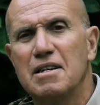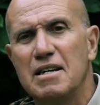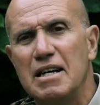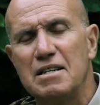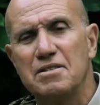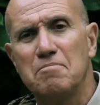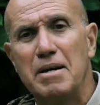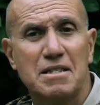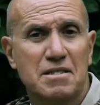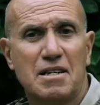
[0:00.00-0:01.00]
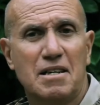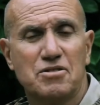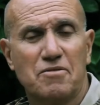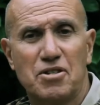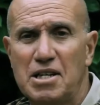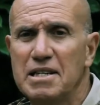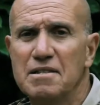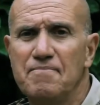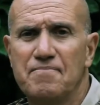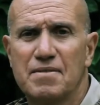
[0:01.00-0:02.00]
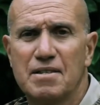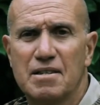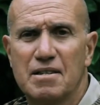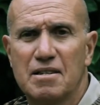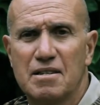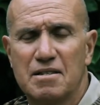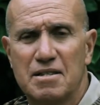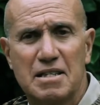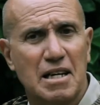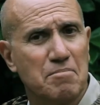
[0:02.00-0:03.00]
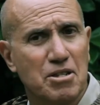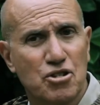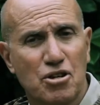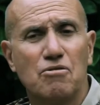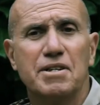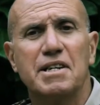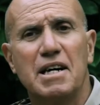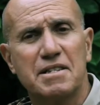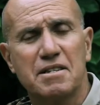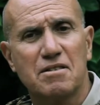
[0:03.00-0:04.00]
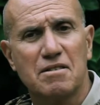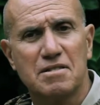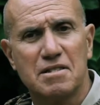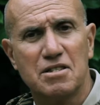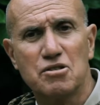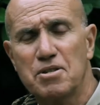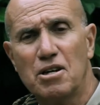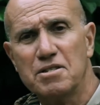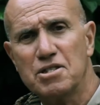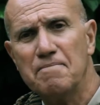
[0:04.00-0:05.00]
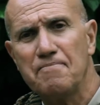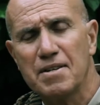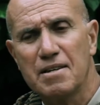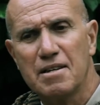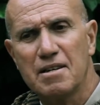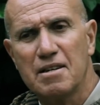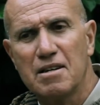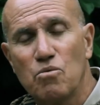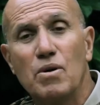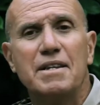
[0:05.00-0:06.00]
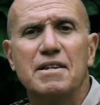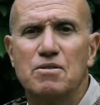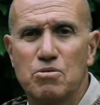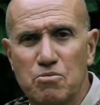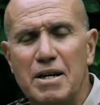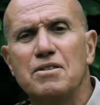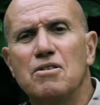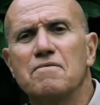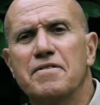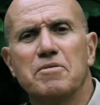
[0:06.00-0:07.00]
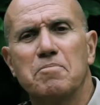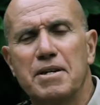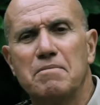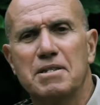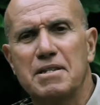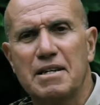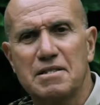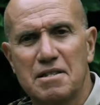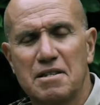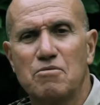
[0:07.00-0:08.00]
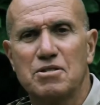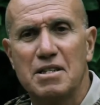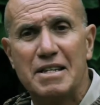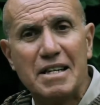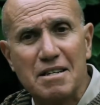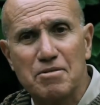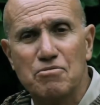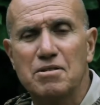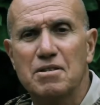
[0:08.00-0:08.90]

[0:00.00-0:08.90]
and the belt stars of Orion, that have been shown in articles in Egyptology, uh, when it was well known from the pyramid text that there was a link between the